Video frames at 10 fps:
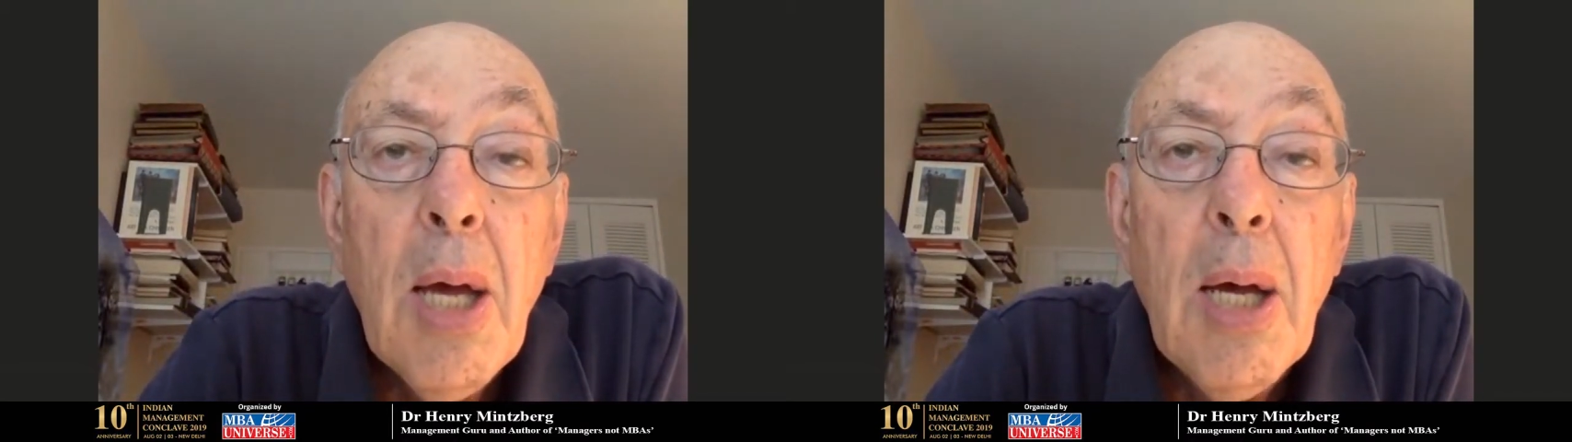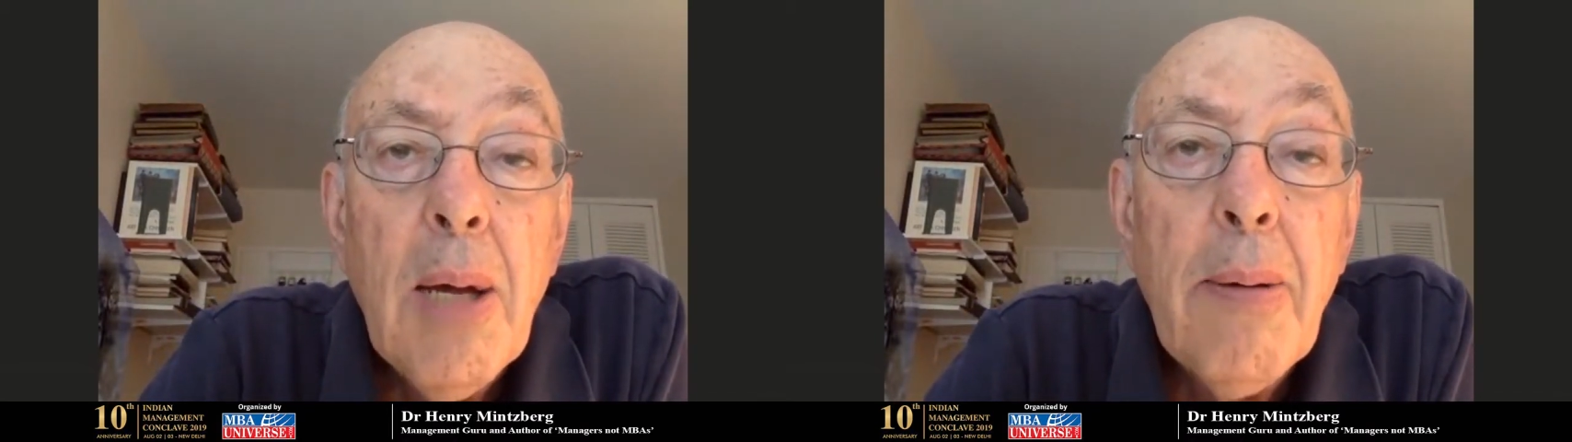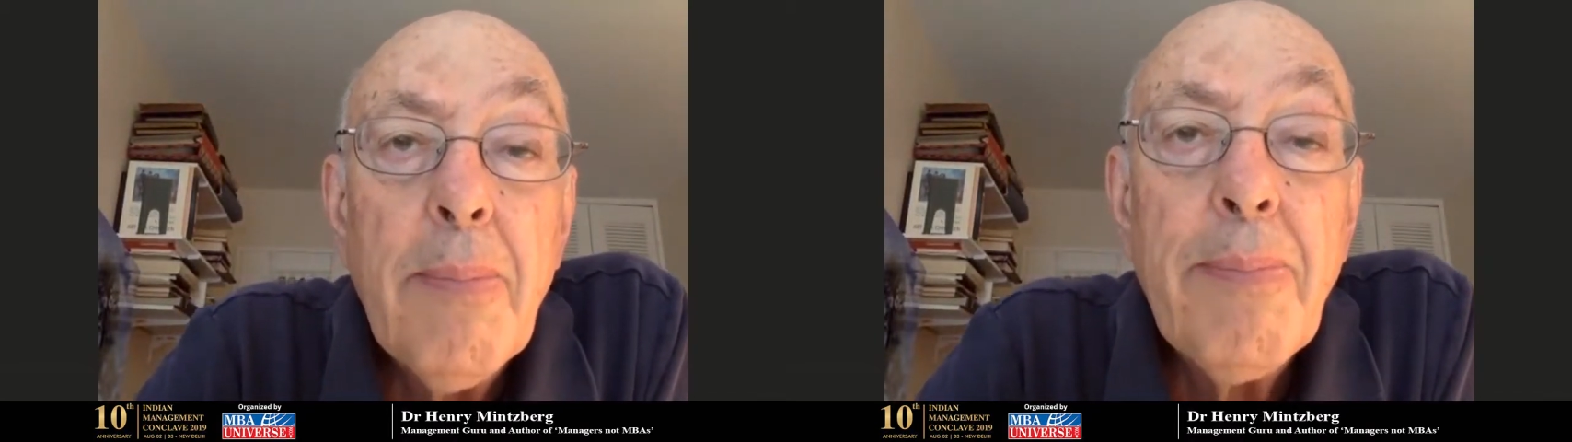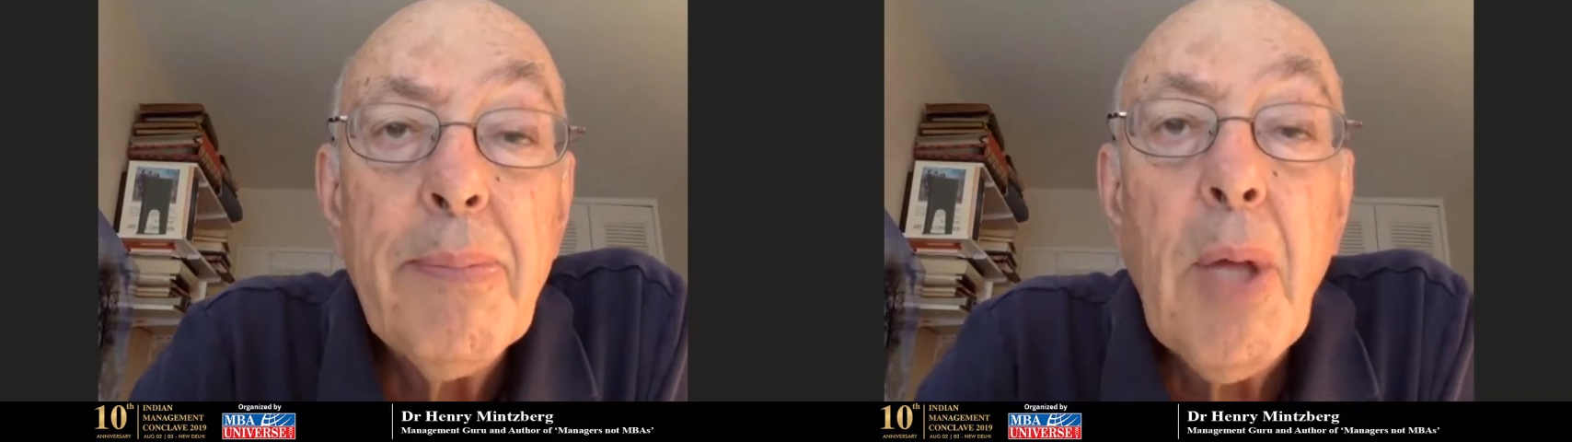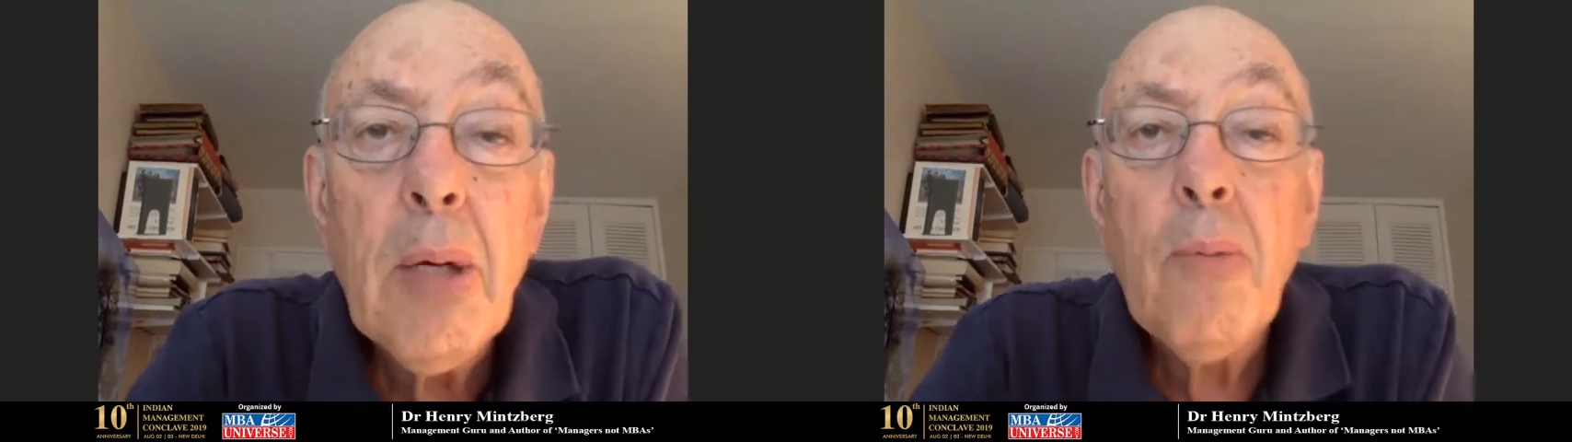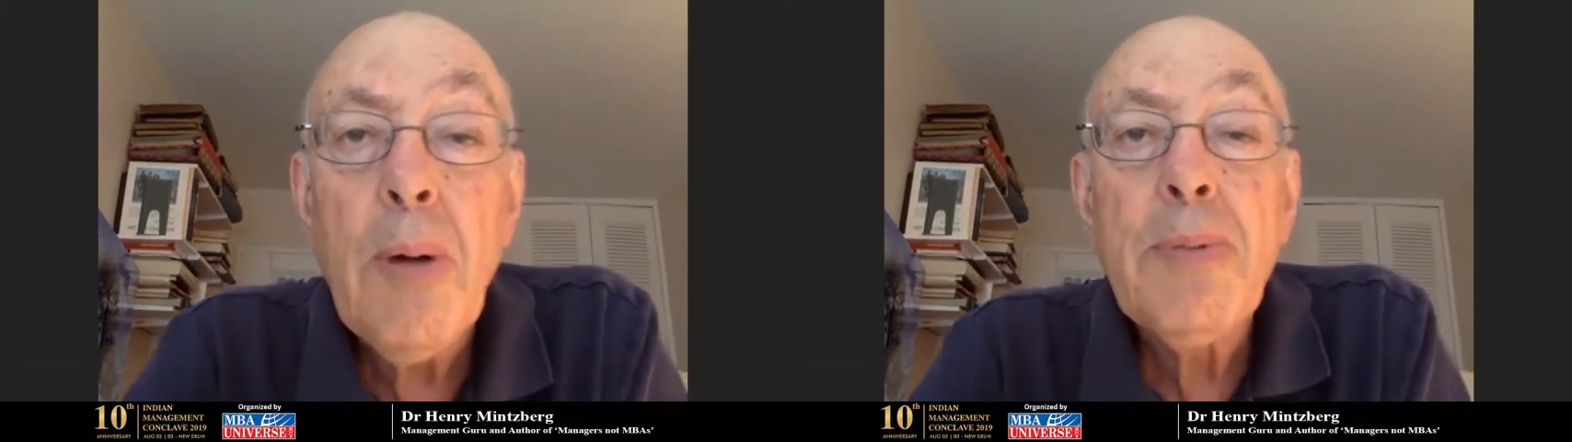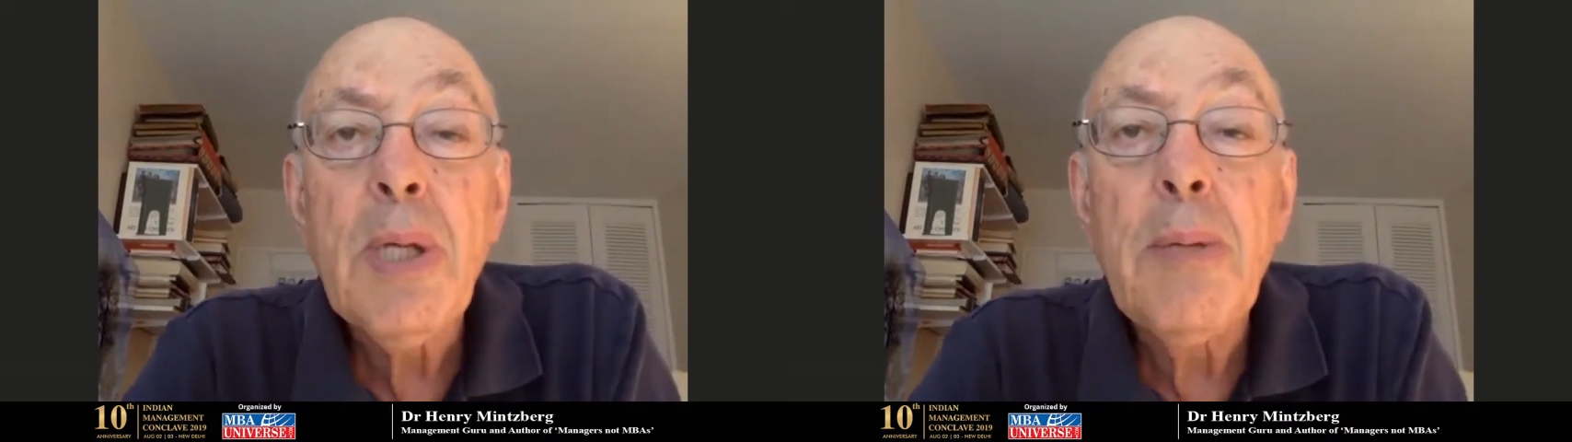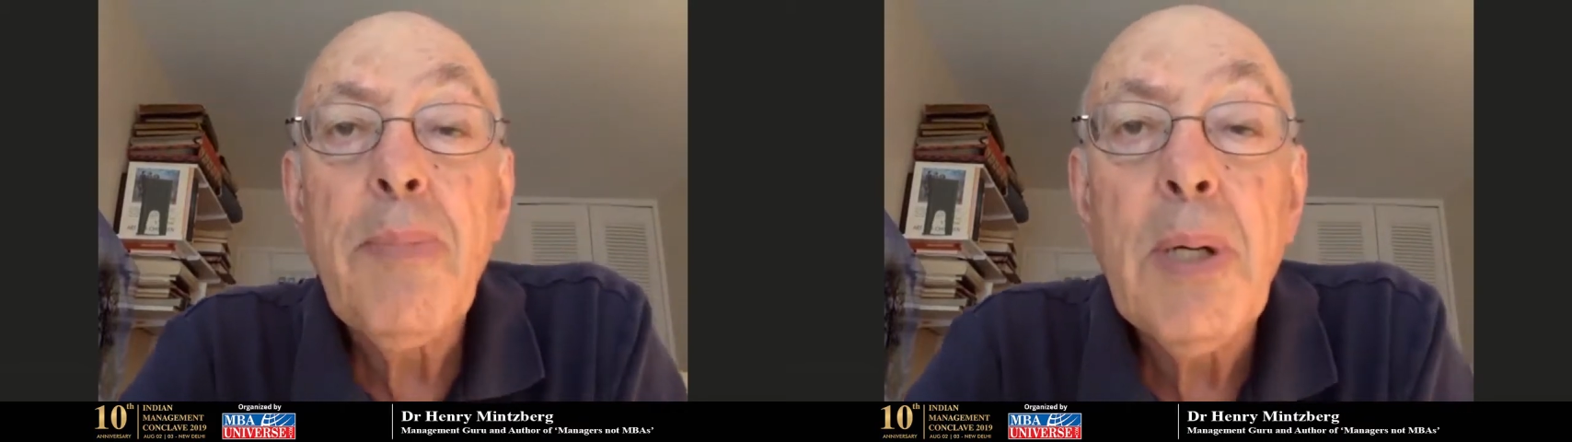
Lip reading: not a website,